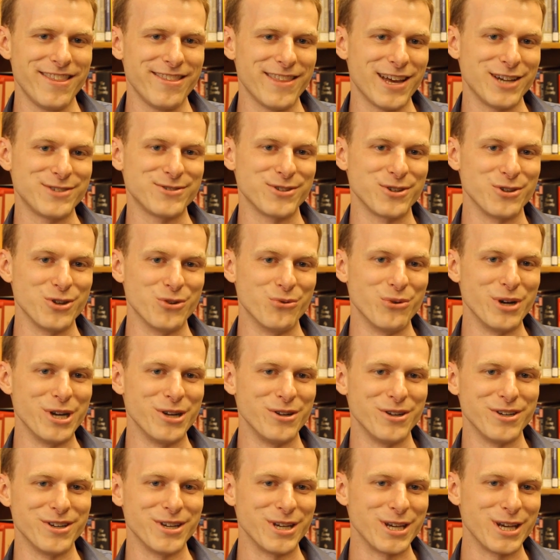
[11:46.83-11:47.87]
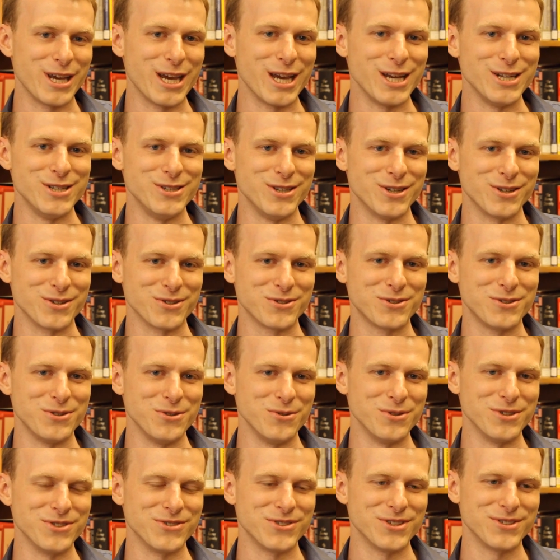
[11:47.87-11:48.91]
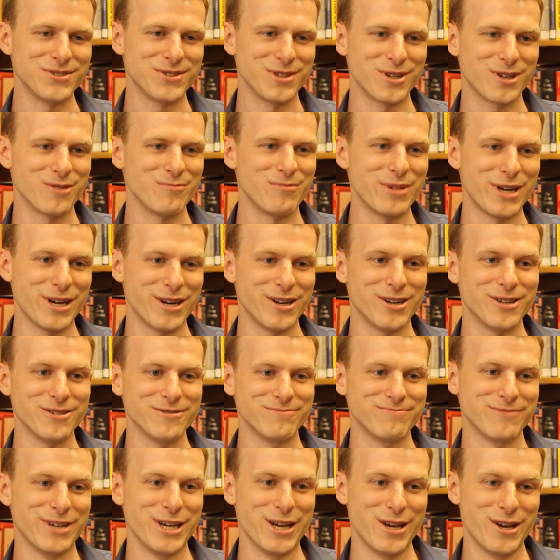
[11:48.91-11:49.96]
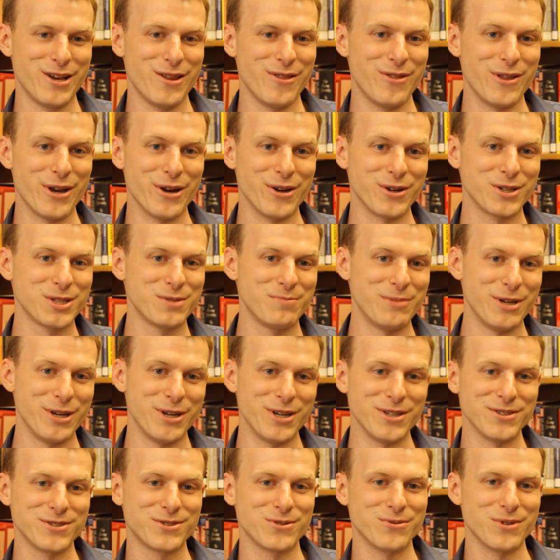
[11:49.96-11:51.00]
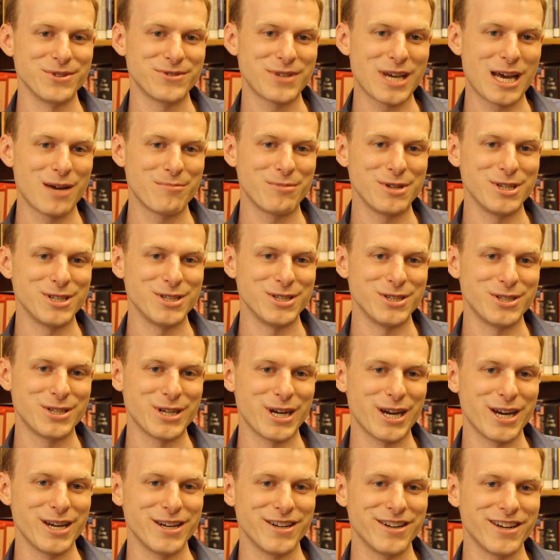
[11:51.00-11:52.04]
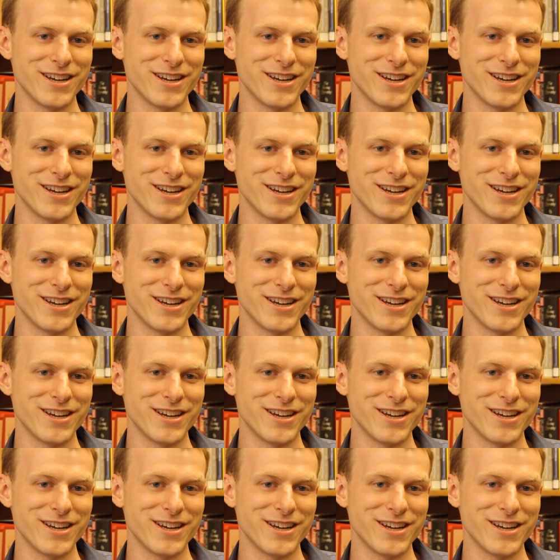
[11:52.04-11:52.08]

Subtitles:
that's a good way to engage young students, is to compare their experience to what's happening in China.